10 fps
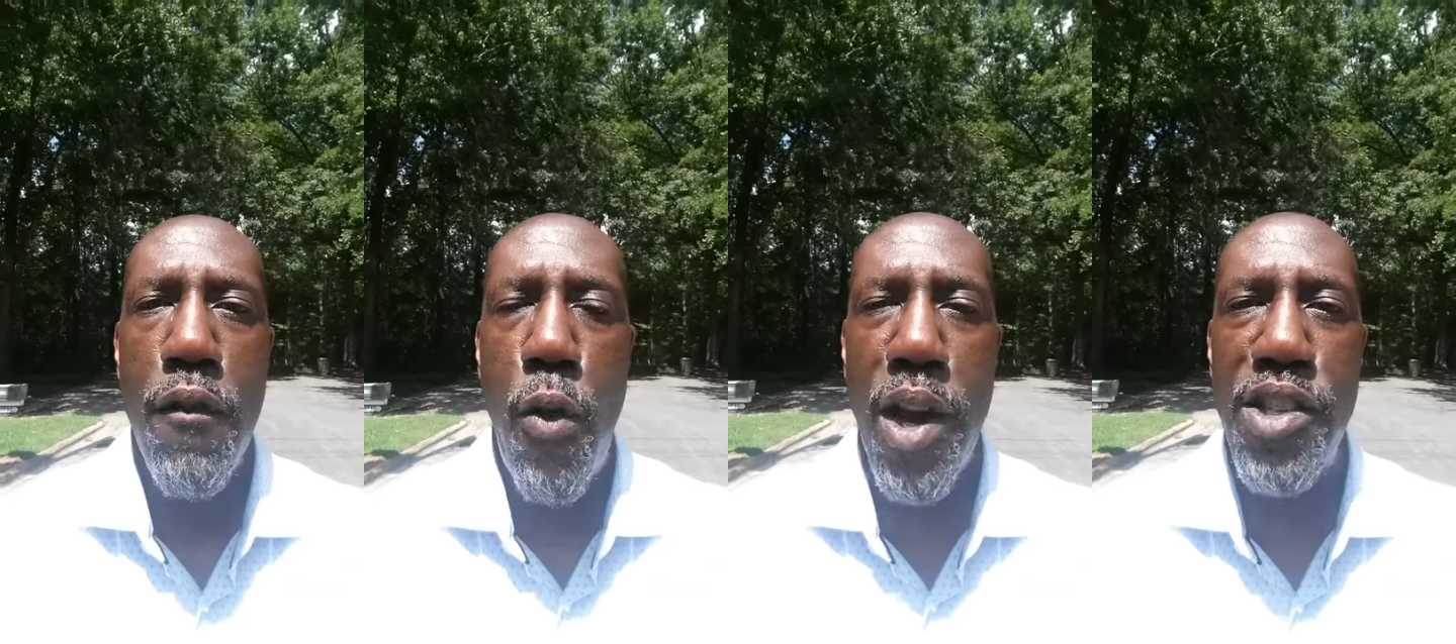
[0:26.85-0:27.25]

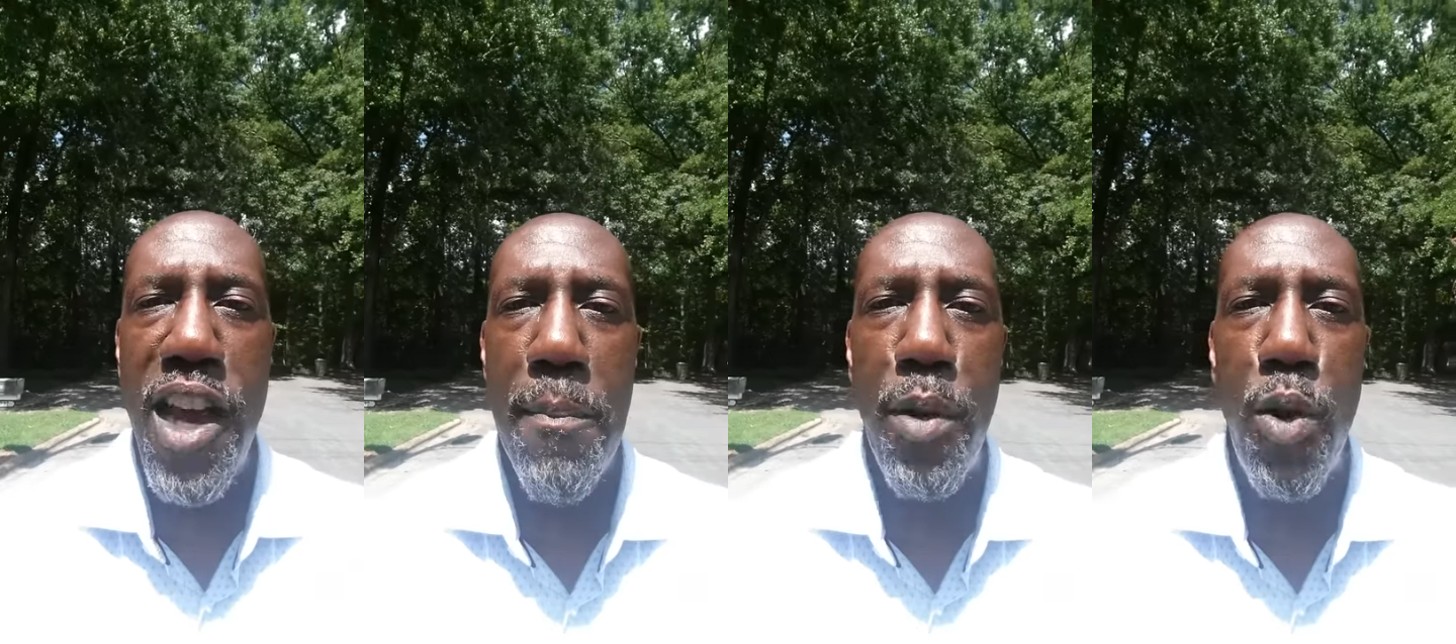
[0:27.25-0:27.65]
For
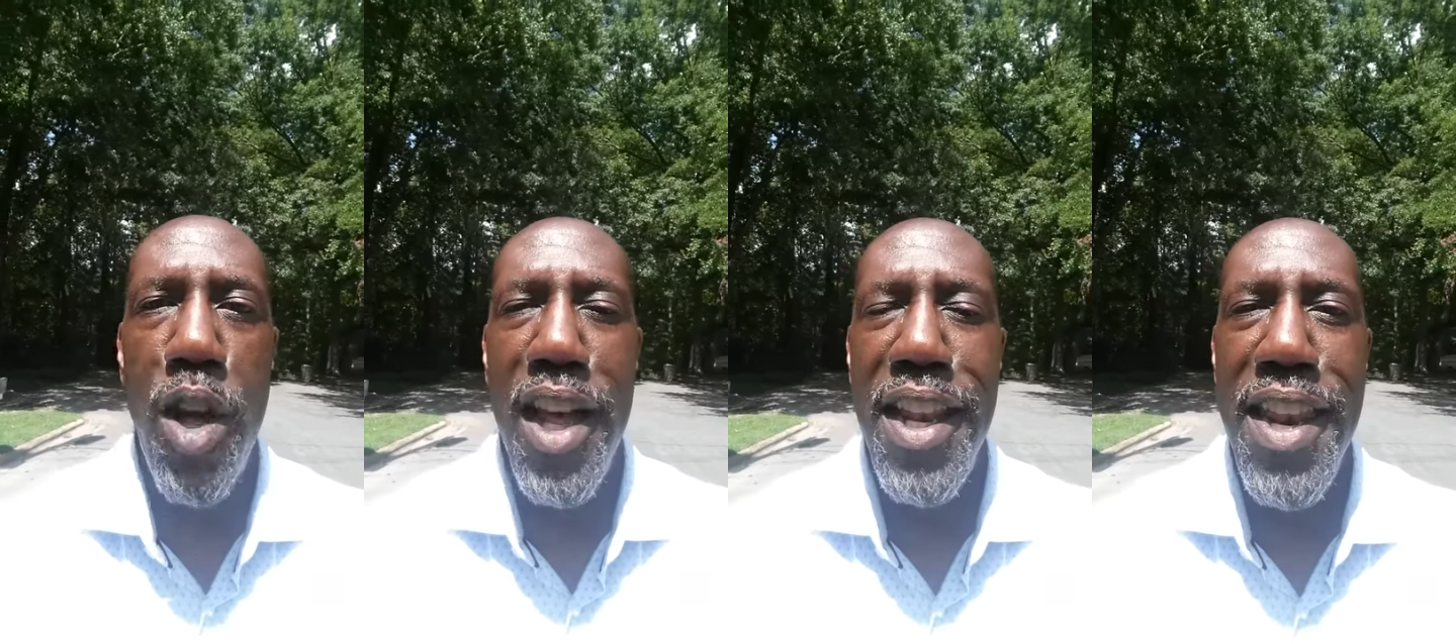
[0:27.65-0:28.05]

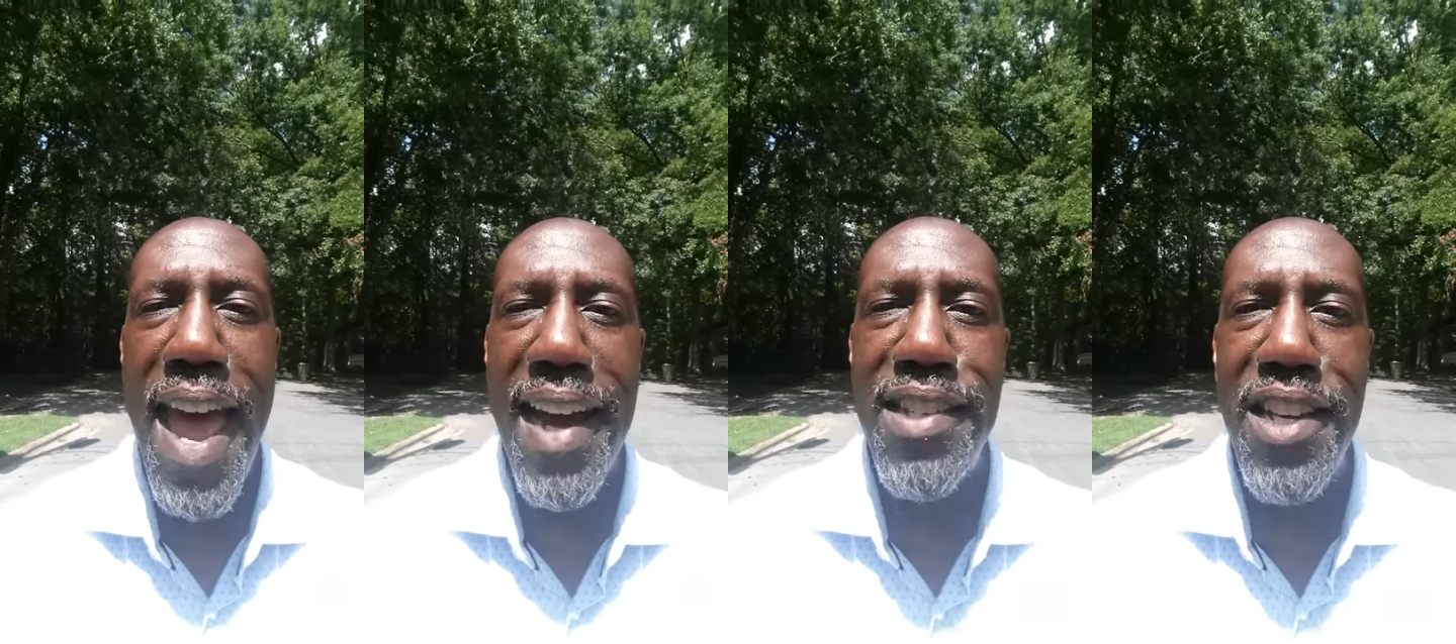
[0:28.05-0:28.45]
example,
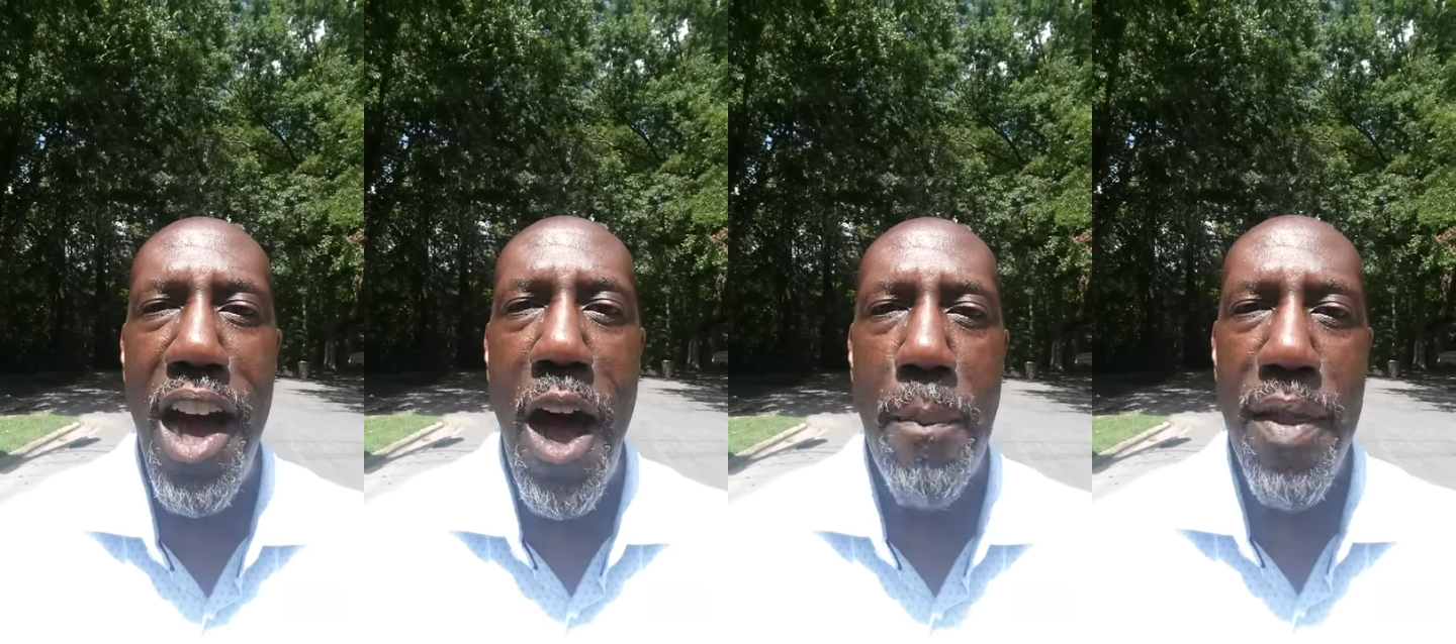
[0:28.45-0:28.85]
Next
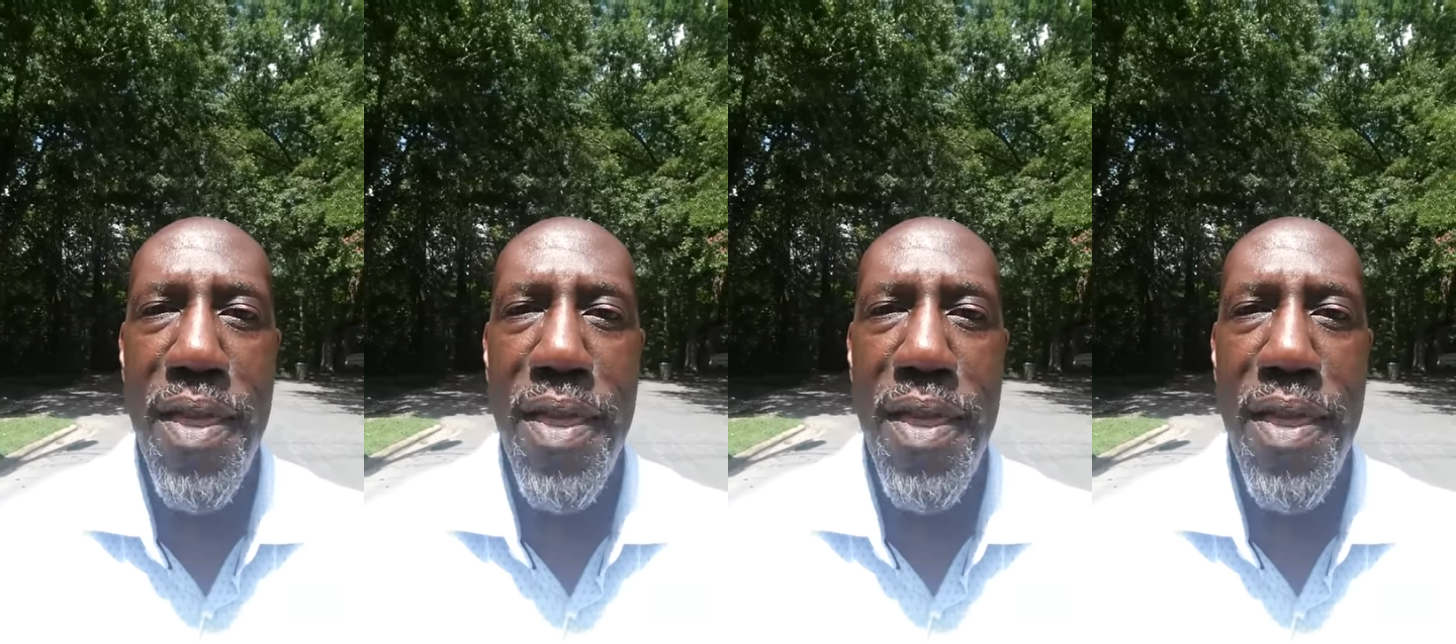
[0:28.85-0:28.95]
Up,